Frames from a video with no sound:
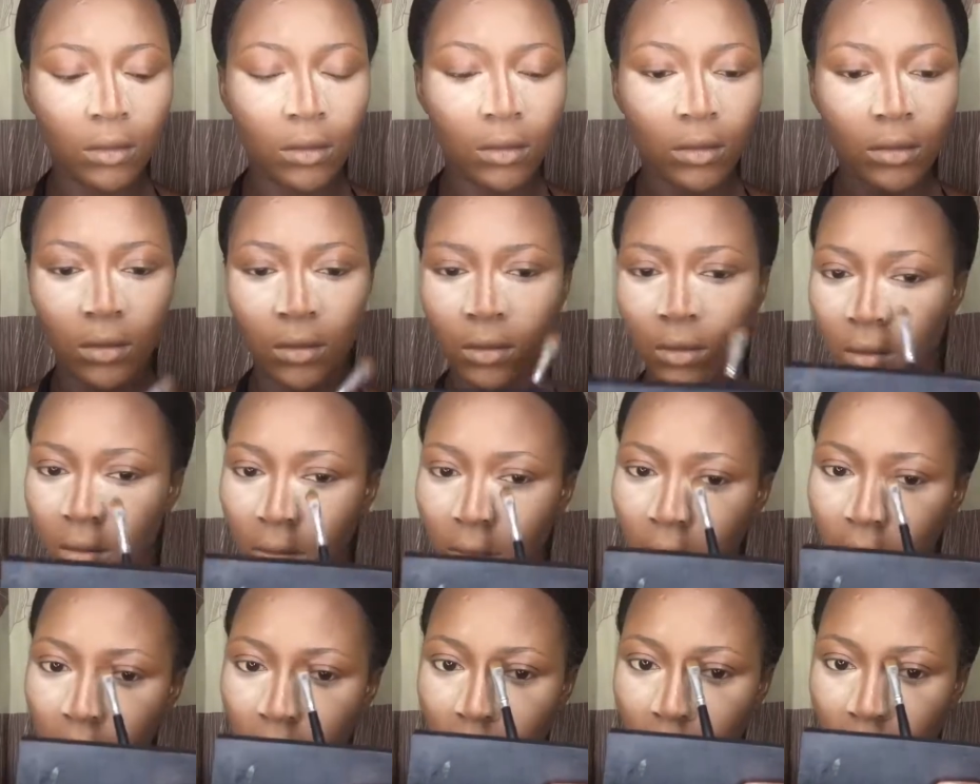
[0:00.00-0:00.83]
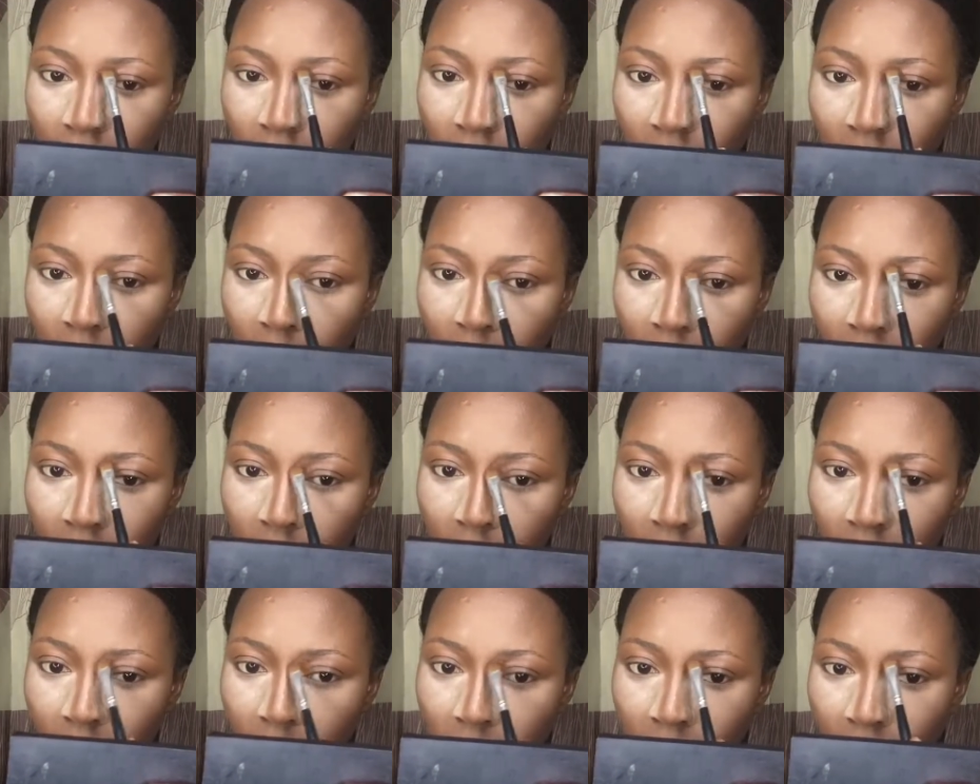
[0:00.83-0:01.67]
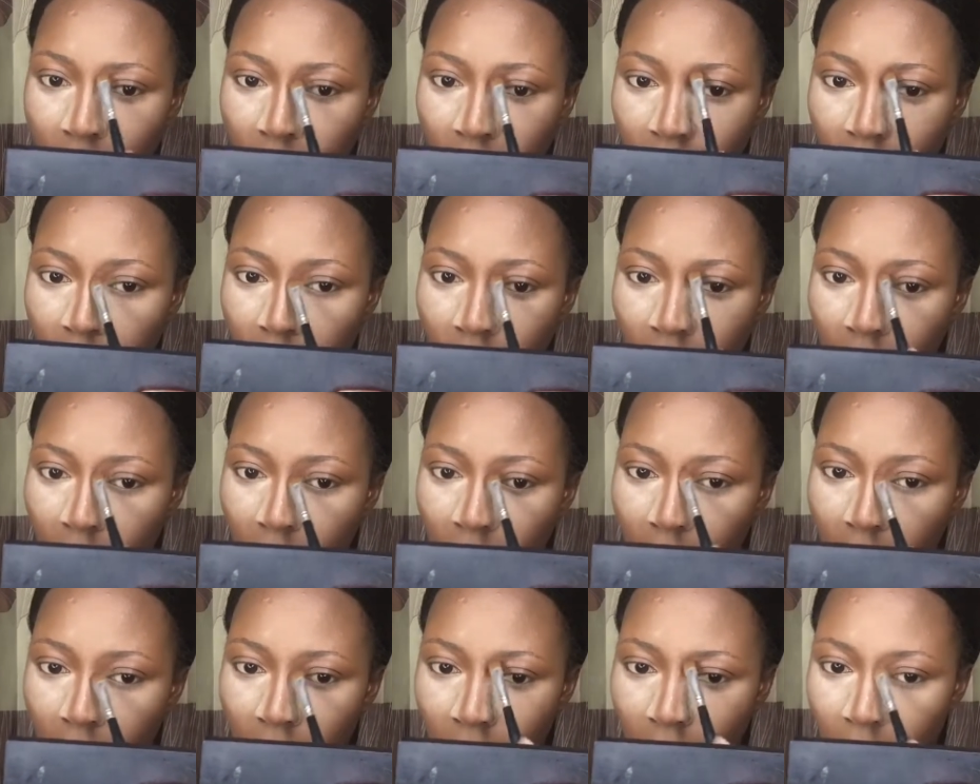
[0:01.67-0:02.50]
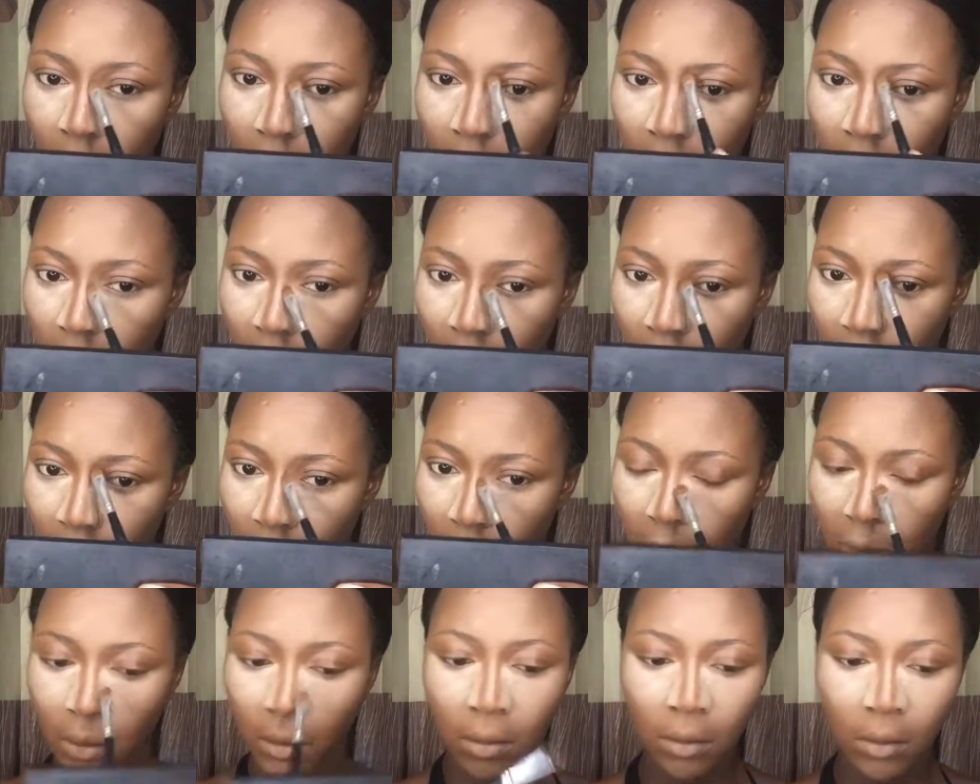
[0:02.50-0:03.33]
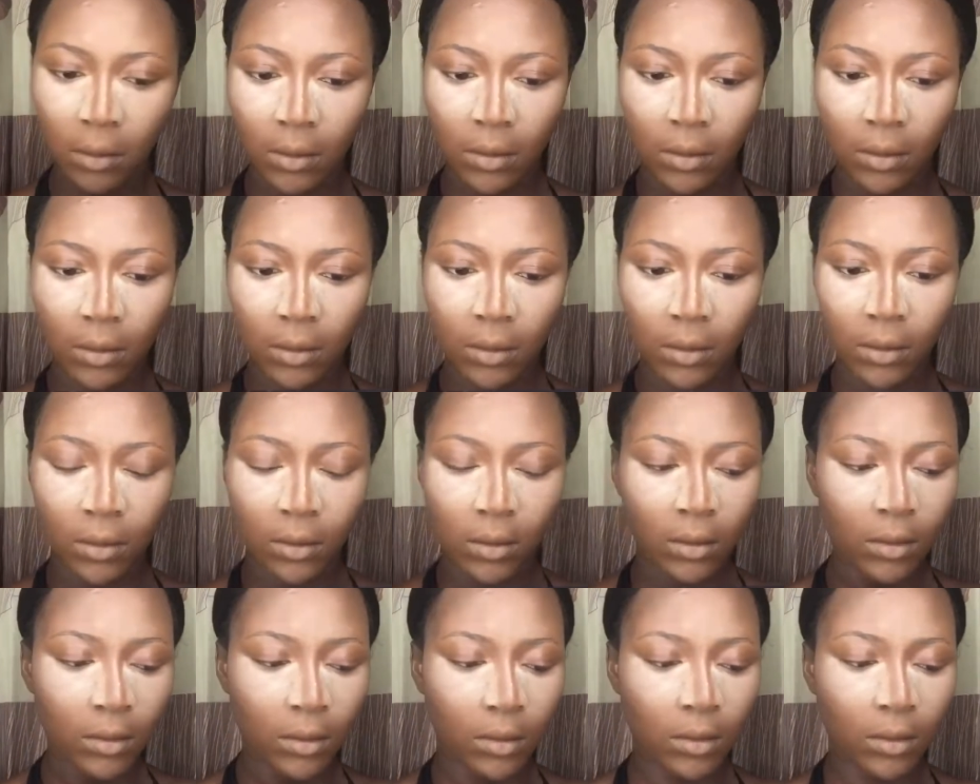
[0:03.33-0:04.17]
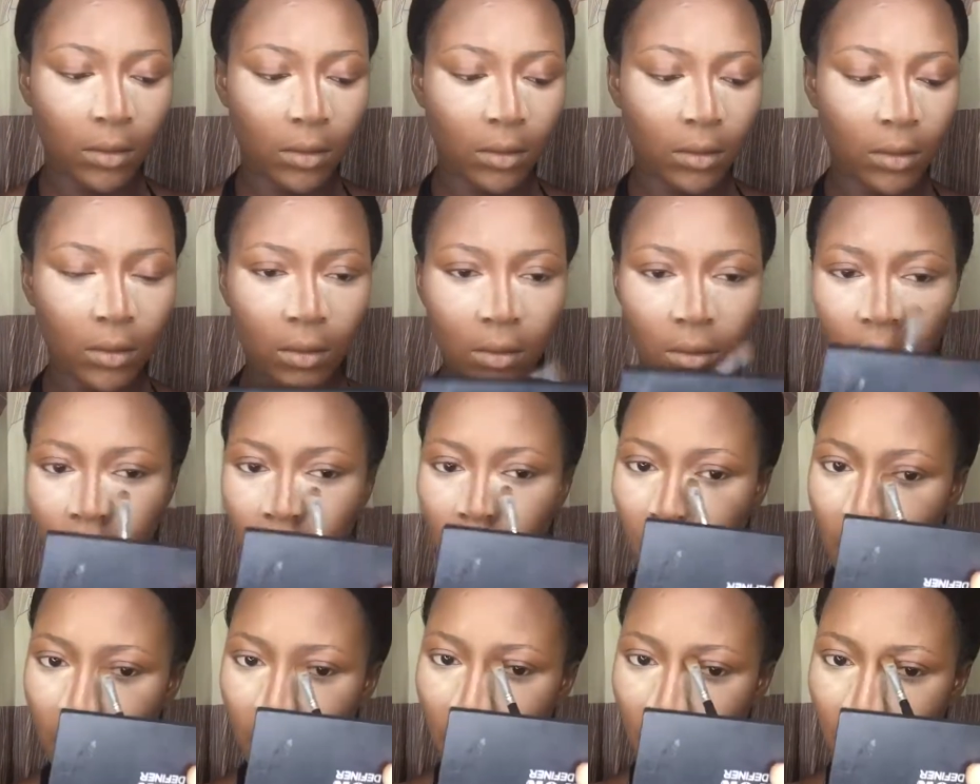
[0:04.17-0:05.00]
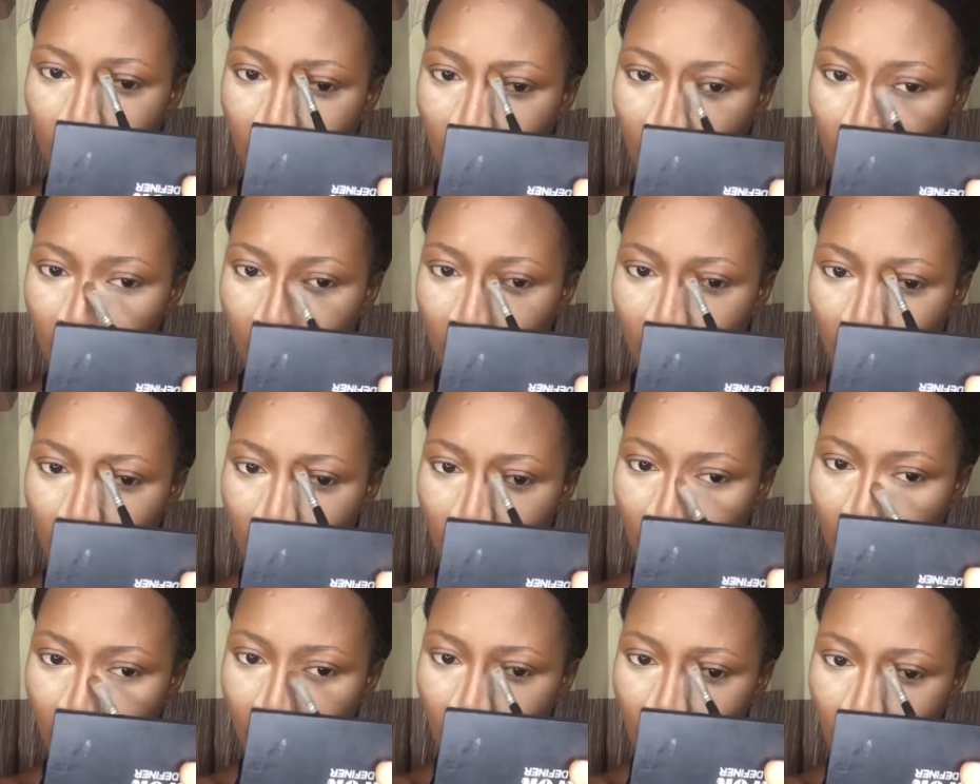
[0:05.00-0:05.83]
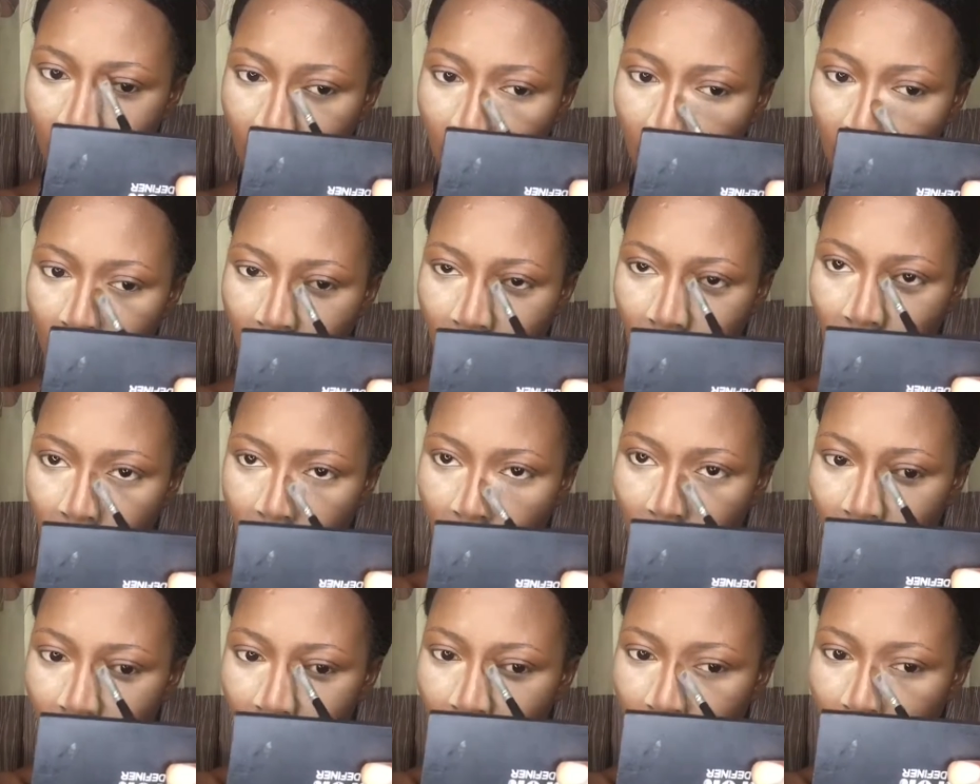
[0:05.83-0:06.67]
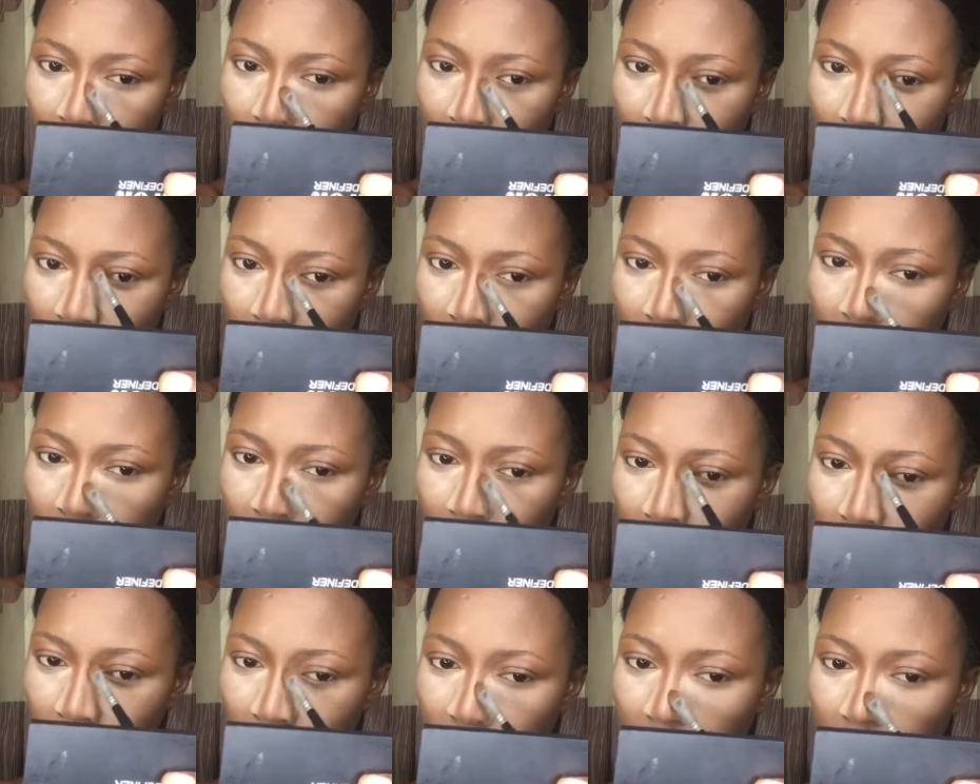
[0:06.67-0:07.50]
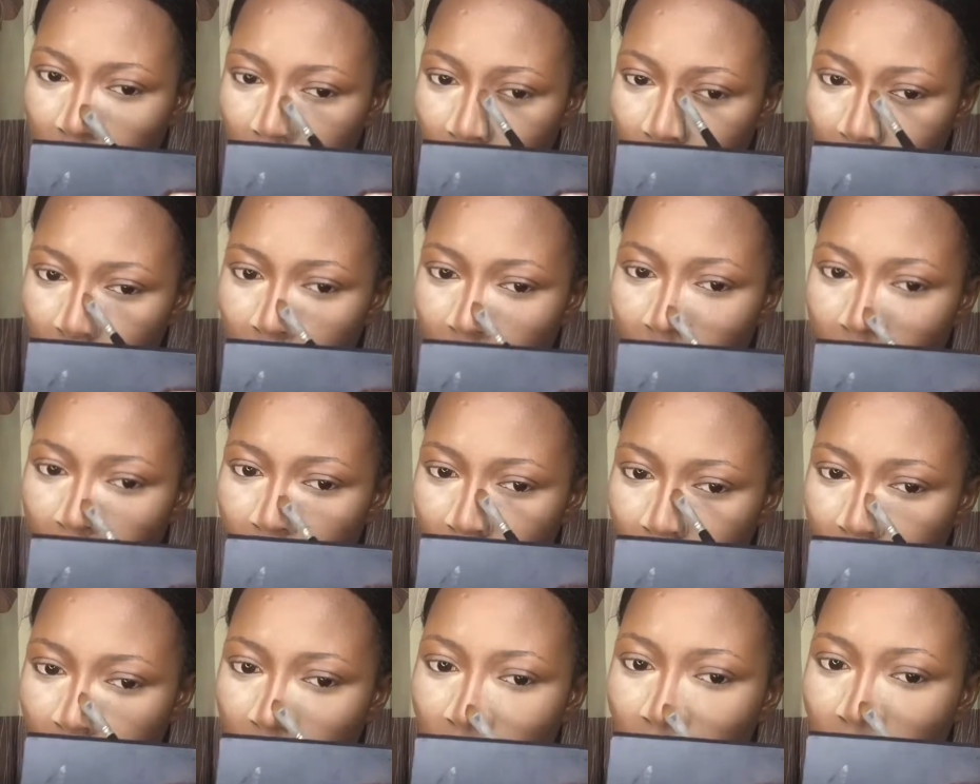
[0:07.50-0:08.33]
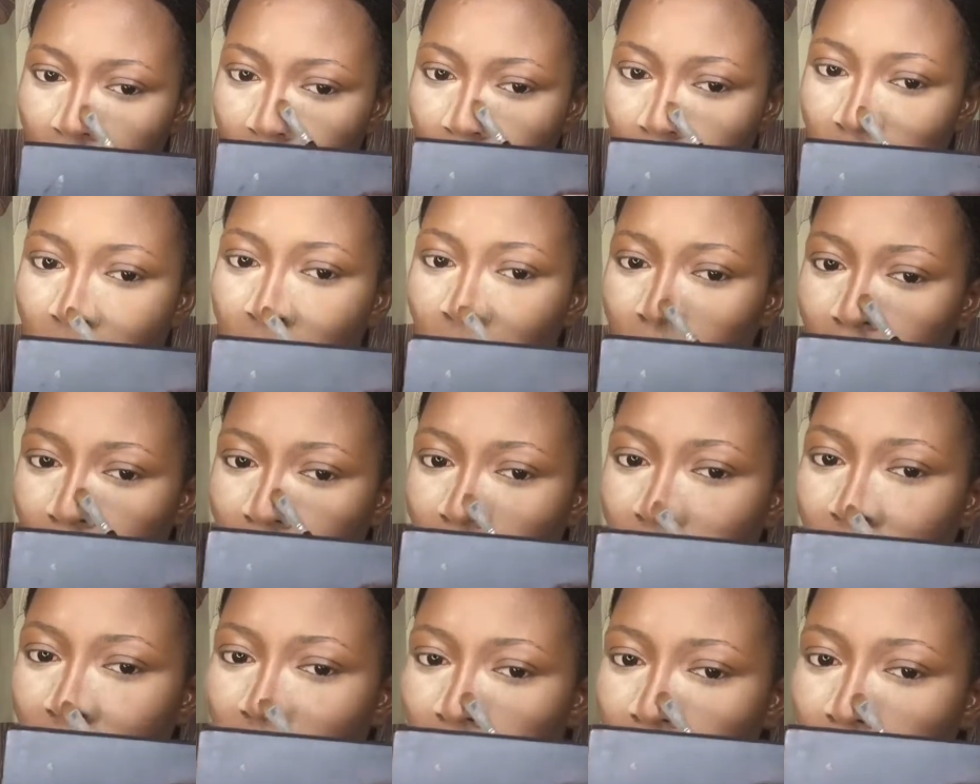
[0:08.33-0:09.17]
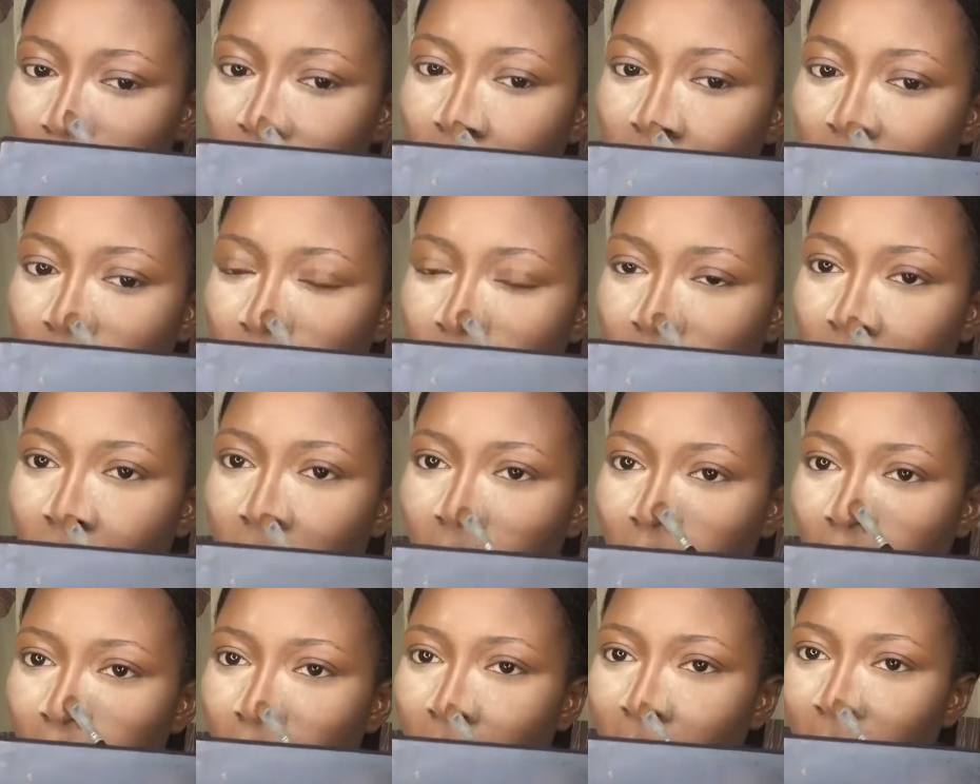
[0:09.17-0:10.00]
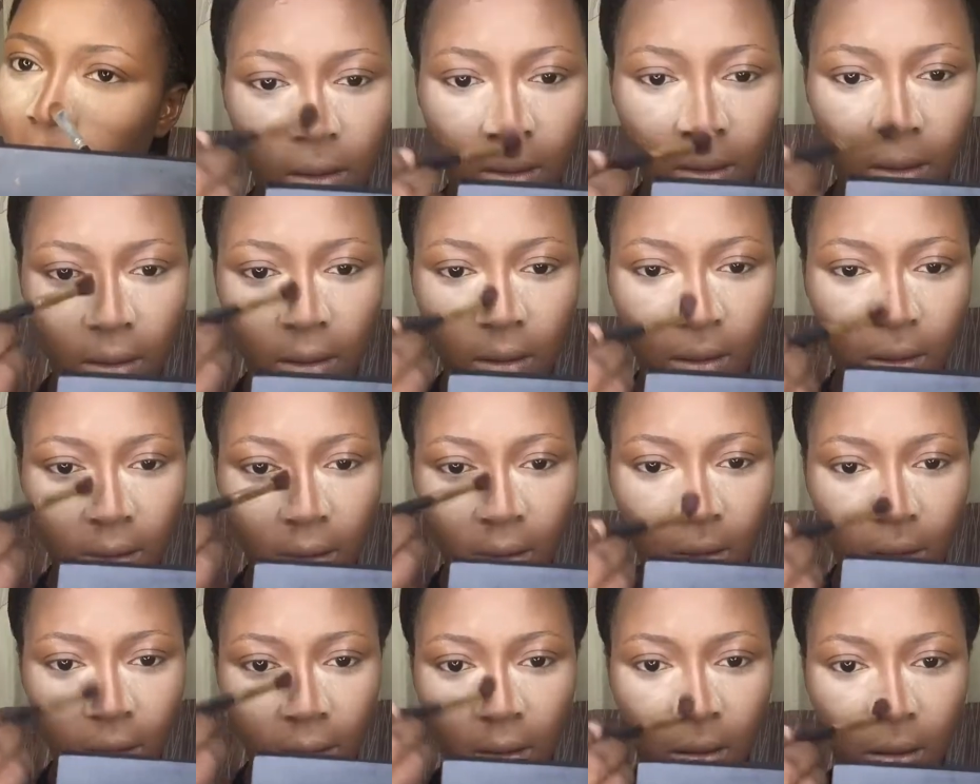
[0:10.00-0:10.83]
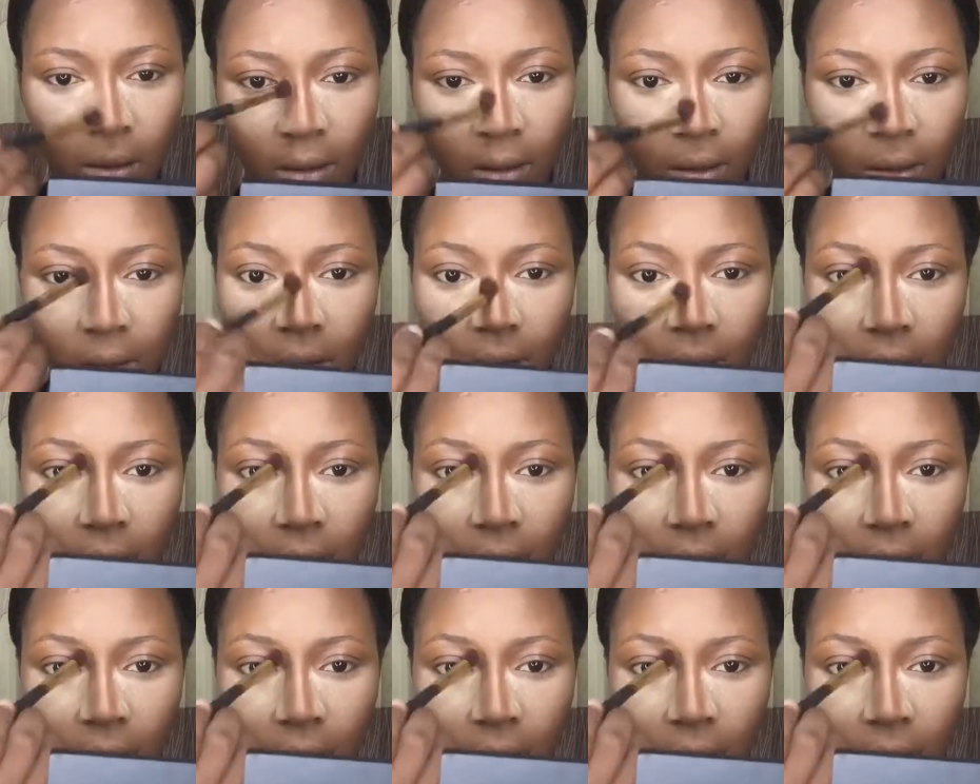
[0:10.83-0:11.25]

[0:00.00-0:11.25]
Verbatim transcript: you're trying to um, make it obvious yeah so all the areas where i highlighted with my concealer i'm using the powder to set i want those areas to pop when